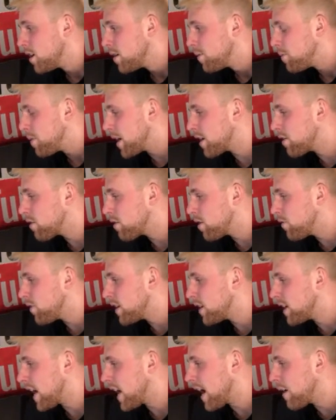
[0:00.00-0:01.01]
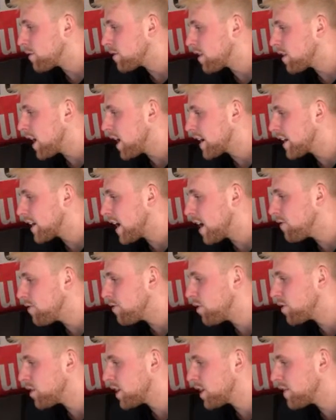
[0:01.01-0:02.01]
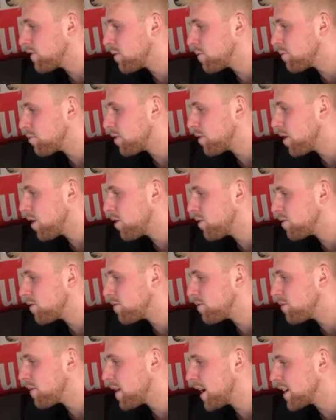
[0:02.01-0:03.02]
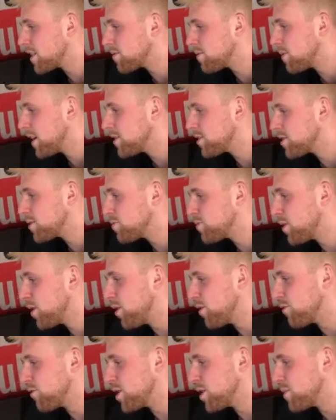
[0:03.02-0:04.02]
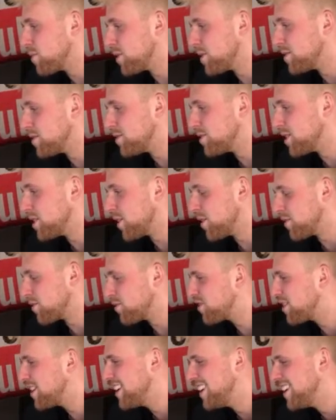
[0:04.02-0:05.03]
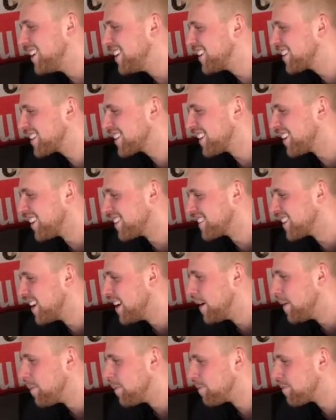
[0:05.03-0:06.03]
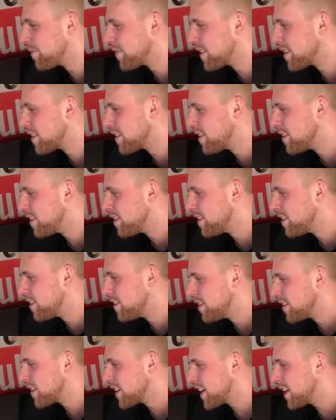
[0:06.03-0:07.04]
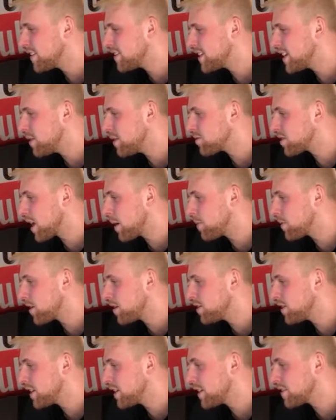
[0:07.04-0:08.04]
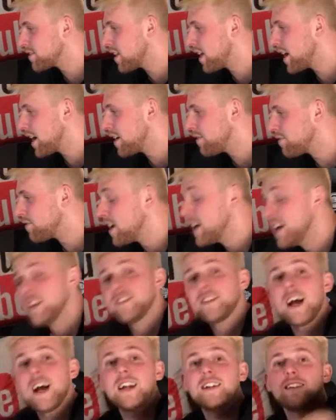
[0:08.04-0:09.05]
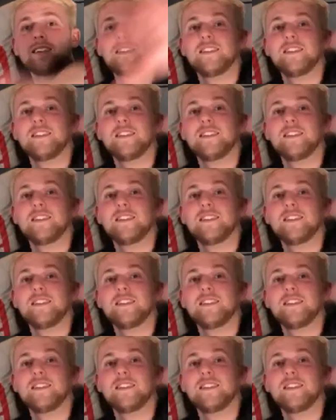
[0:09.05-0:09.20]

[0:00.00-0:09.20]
Ben Griffin, I would like an iPhone 11 Pro Max. Mine just broke. Ruben, Joe. God. Get Team Slapped on your next live. Dad,